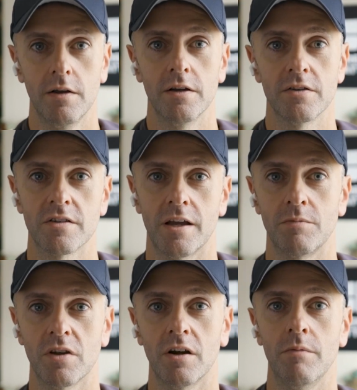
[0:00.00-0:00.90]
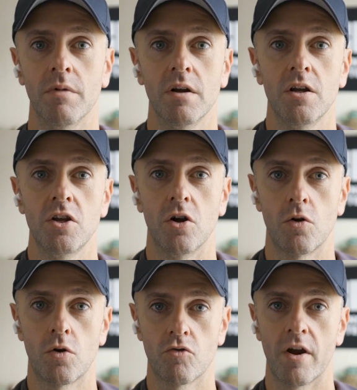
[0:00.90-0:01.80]
At the same time, you know,
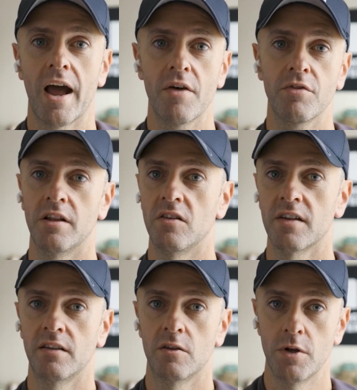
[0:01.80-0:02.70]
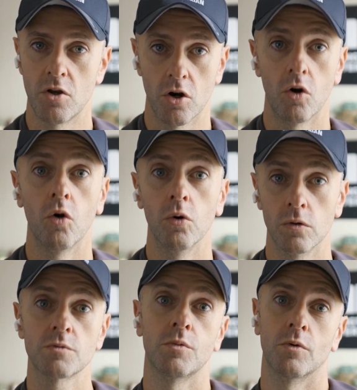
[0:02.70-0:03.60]
great athletes tend to be good at all
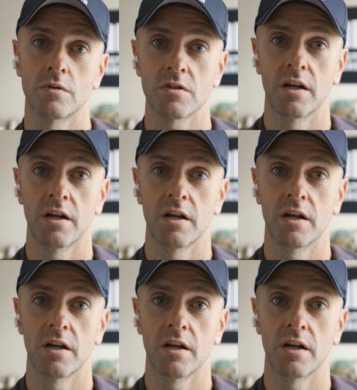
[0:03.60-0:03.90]
sports,